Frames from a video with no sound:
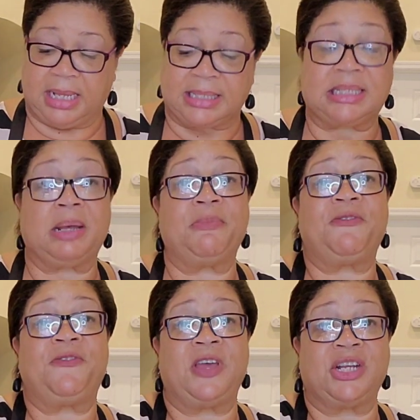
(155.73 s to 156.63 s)
some
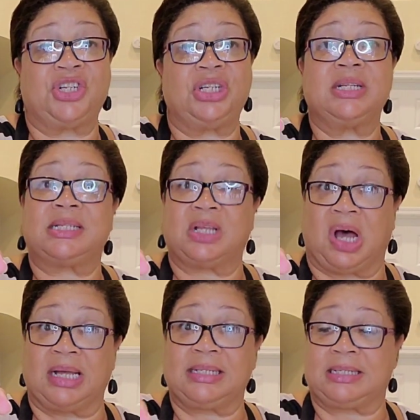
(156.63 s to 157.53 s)
fish
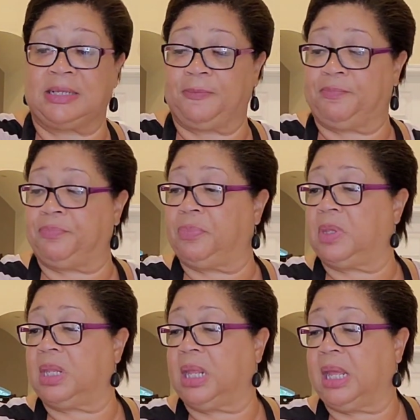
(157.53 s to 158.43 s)
sauce,
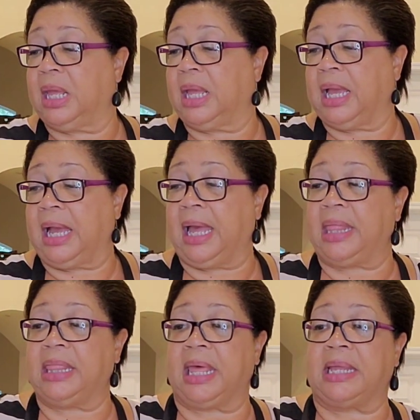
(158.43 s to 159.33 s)

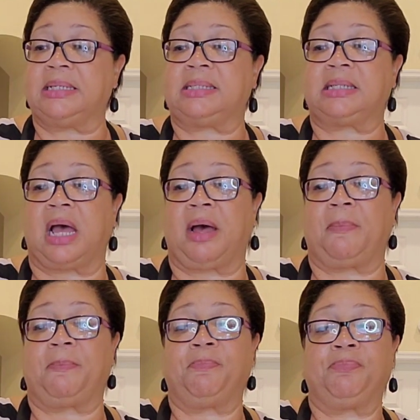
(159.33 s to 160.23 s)
and then
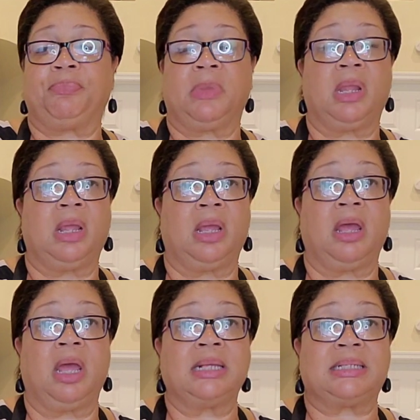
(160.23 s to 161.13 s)
some
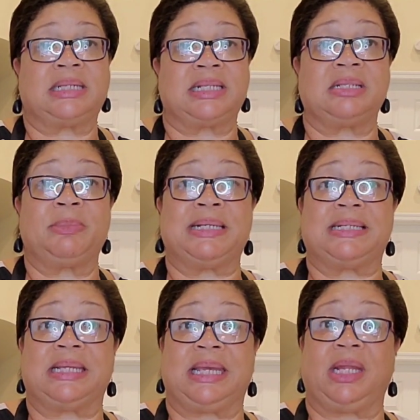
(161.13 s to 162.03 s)
sesame
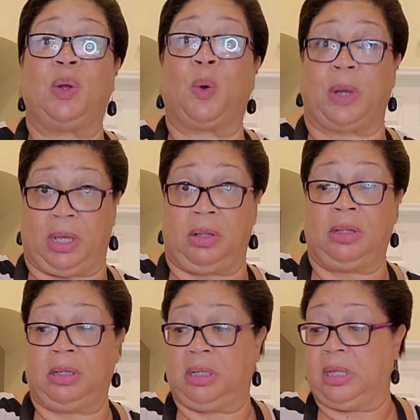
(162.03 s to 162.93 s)
seed oil.
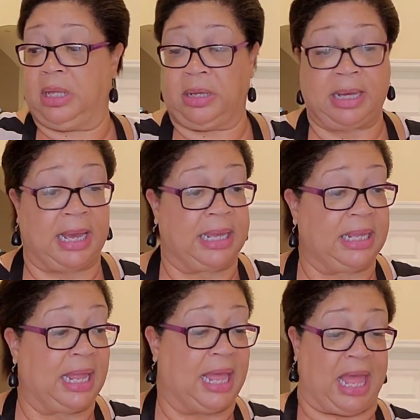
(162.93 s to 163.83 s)

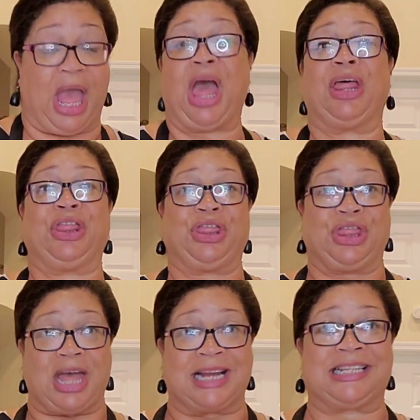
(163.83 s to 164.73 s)
Okay,
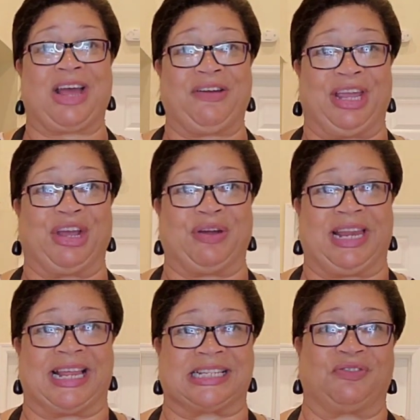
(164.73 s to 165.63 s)
that's our
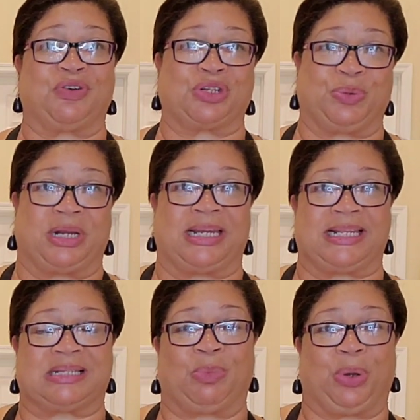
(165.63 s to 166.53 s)
ingredients. Of course, we're going to
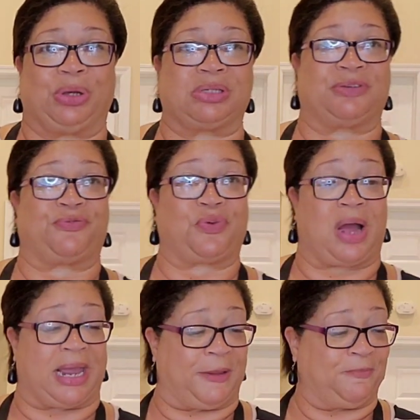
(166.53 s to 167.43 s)
need some oil to
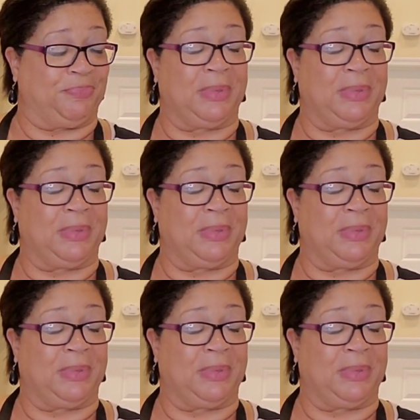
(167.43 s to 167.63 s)
fry